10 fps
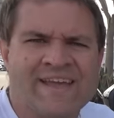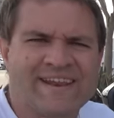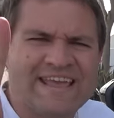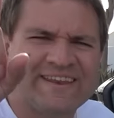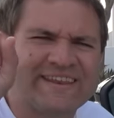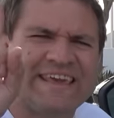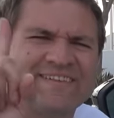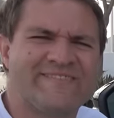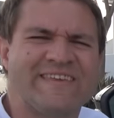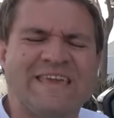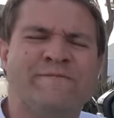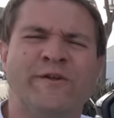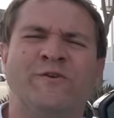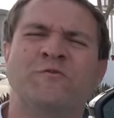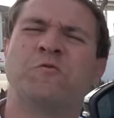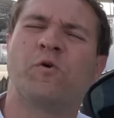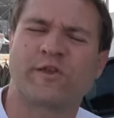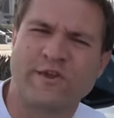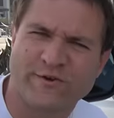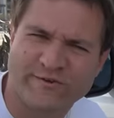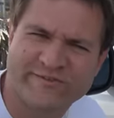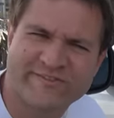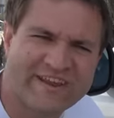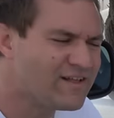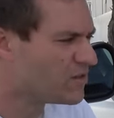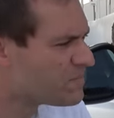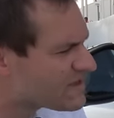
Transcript: And it gets even quirkier still,